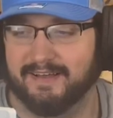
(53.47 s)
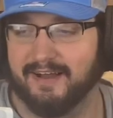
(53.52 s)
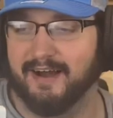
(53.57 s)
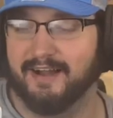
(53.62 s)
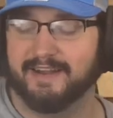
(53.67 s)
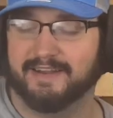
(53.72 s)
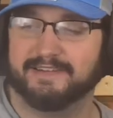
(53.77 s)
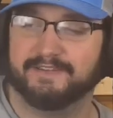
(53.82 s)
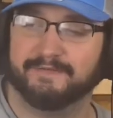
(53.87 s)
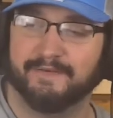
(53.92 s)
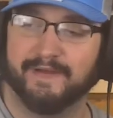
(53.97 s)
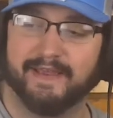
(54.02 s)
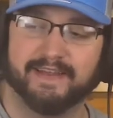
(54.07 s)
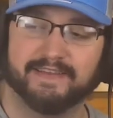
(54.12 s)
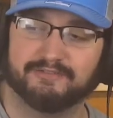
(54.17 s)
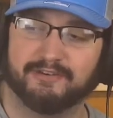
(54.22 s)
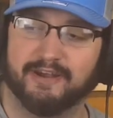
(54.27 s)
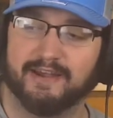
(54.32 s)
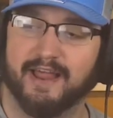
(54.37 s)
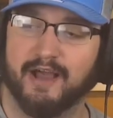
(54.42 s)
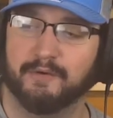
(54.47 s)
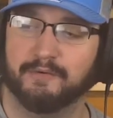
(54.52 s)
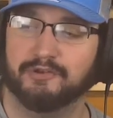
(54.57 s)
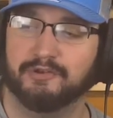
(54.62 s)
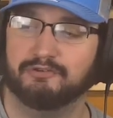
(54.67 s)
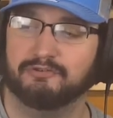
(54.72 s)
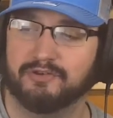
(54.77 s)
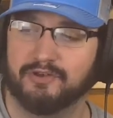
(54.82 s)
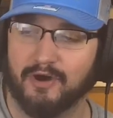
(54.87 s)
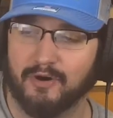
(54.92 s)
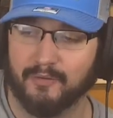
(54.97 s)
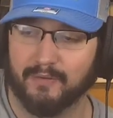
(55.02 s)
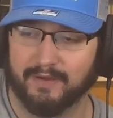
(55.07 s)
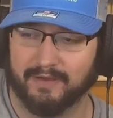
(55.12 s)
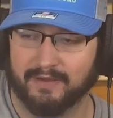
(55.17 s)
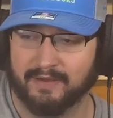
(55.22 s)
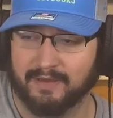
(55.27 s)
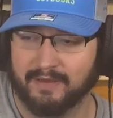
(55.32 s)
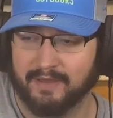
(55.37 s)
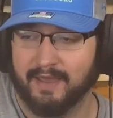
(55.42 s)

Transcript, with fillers: on his face right now, and you know it.